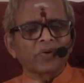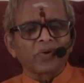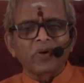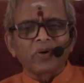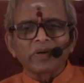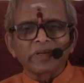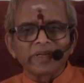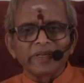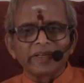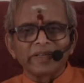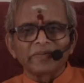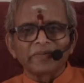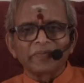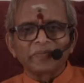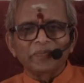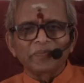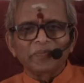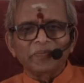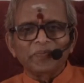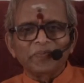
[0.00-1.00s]
talking,
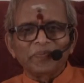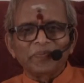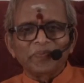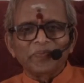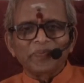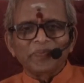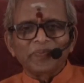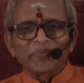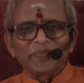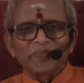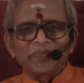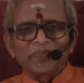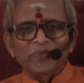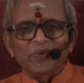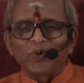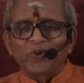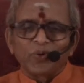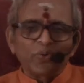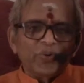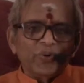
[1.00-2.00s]

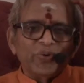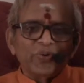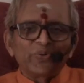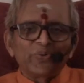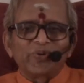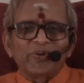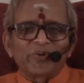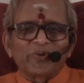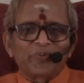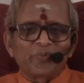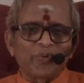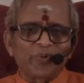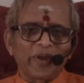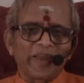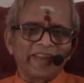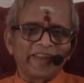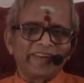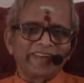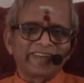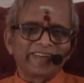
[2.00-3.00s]
don't use your brain.